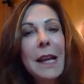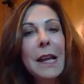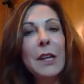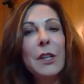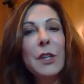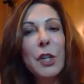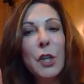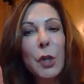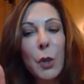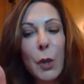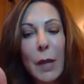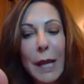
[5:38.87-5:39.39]

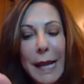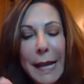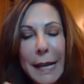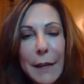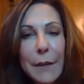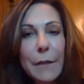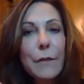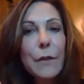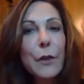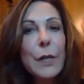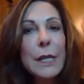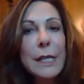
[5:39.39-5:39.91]
until
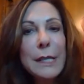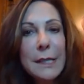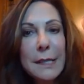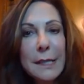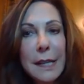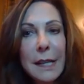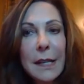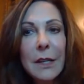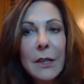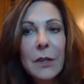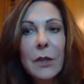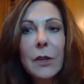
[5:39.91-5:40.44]
every
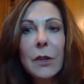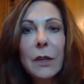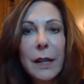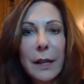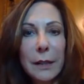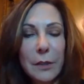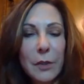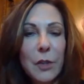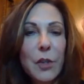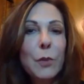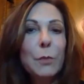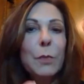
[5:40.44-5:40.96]
single
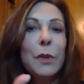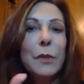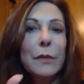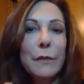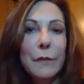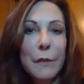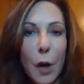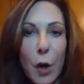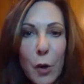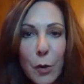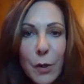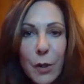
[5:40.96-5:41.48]
eligible
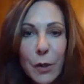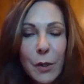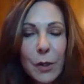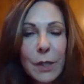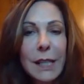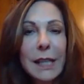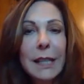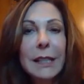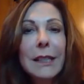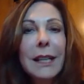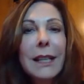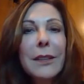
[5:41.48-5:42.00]
voter
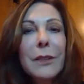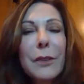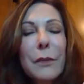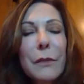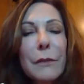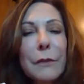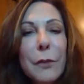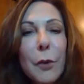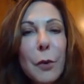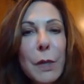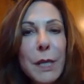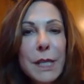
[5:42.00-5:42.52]
can let
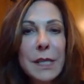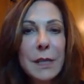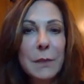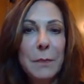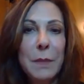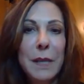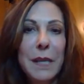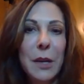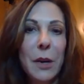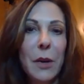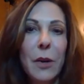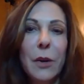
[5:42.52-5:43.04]
their voice
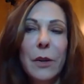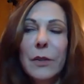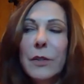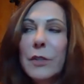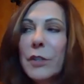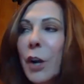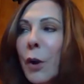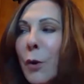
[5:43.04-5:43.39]
be heard.